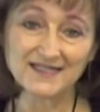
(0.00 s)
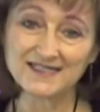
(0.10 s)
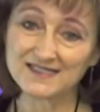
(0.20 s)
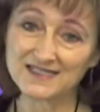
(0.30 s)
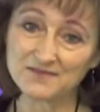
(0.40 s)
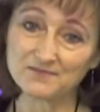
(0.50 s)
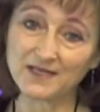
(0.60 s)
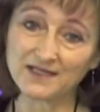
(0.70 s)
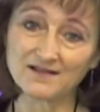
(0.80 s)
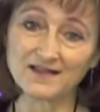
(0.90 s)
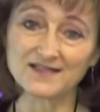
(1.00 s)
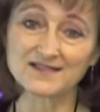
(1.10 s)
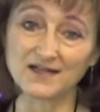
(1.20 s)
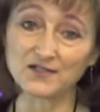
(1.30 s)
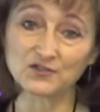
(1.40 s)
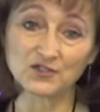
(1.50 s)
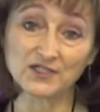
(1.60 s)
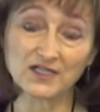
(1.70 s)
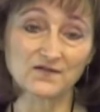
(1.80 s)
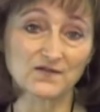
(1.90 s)
You see, my clients aren't
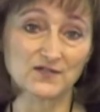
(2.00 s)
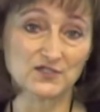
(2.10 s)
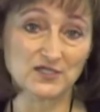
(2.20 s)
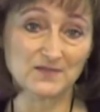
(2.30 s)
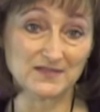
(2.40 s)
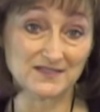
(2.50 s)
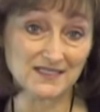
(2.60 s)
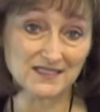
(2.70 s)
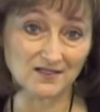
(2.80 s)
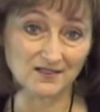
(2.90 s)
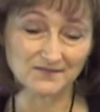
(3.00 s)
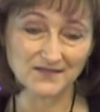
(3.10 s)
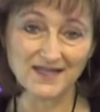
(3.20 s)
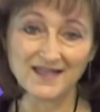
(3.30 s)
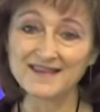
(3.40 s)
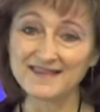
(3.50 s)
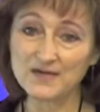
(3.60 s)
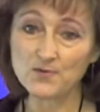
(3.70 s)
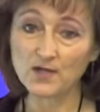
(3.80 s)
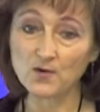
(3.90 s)
looking for the cheapest deal.
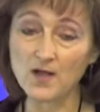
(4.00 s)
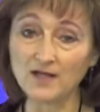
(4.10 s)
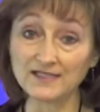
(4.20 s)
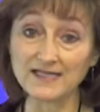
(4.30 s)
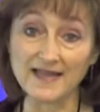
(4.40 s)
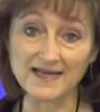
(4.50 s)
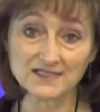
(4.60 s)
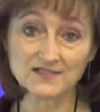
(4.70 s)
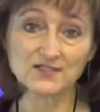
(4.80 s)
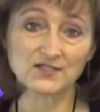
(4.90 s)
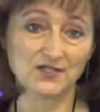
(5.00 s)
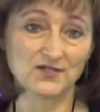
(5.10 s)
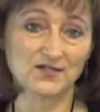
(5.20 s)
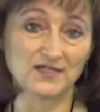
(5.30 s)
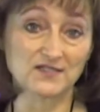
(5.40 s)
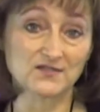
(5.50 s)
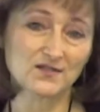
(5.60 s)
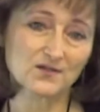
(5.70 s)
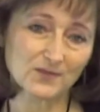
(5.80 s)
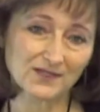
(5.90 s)
They want quality and security, so
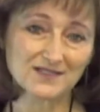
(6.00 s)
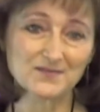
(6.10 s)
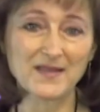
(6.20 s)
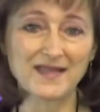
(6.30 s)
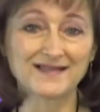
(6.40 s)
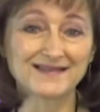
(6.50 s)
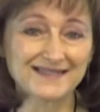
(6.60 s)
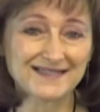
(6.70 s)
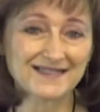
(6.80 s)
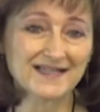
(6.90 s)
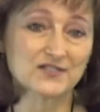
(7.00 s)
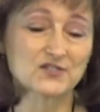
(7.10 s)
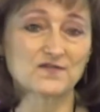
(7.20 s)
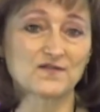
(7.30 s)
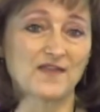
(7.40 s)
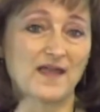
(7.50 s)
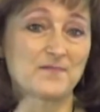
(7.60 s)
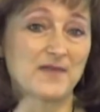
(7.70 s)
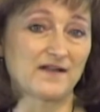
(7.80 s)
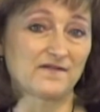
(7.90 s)
they're willing to pay a little extra for
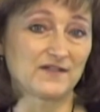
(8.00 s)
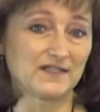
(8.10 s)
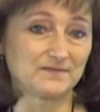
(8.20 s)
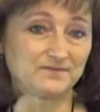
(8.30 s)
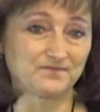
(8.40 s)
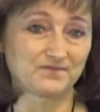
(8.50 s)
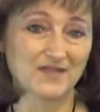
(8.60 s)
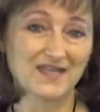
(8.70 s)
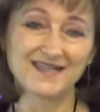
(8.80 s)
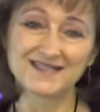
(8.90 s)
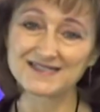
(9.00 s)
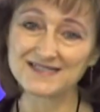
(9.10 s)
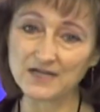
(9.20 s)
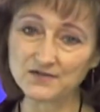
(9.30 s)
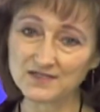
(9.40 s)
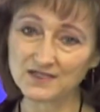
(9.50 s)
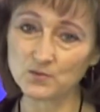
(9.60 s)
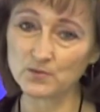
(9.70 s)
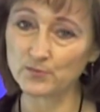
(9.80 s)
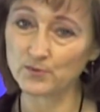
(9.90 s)
that benefit. It sounds like
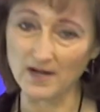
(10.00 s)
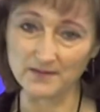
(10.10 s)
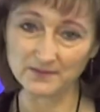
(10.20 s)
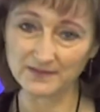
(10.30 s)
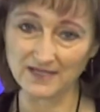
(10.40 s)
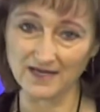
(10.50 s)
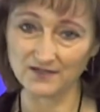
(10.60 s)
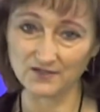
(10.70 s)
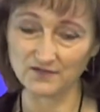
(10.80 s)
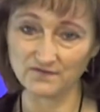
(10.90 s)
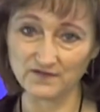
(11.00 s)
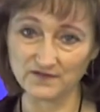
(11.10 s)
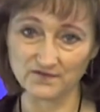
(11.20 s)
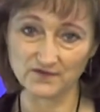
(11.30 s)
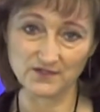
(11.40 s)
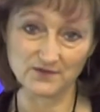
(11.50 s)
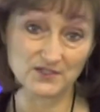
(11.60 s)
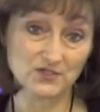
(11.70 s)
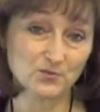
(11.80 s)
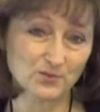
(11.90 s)
we're probably not a good fit for you
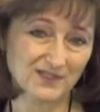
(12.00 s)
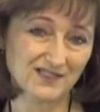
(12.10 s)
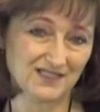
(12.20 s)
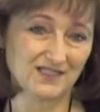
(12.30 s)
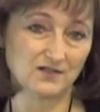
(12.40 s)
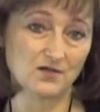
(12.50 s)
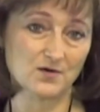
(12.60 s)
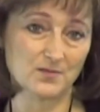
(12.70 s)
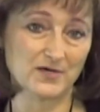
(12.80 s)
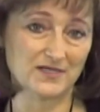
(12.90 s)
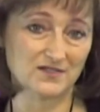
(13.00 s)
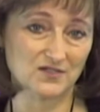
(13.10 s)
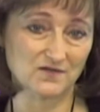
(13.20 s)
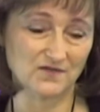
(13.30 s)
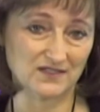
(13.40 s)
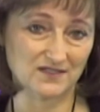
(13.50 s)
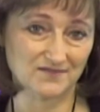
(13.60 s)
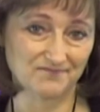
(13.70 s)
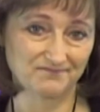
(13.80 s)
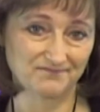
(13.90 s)
as you really need a lower price service.